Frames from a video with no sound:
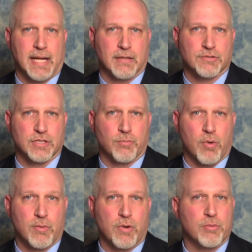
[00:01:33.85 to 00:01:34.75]
township
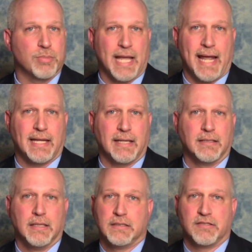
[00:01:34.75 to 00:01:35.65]
when we're
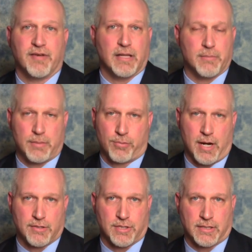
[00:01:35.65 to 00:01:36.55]
planning development
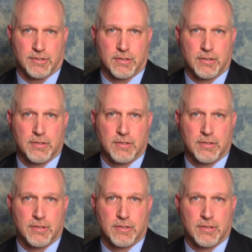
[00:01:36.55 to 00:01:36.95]
projects,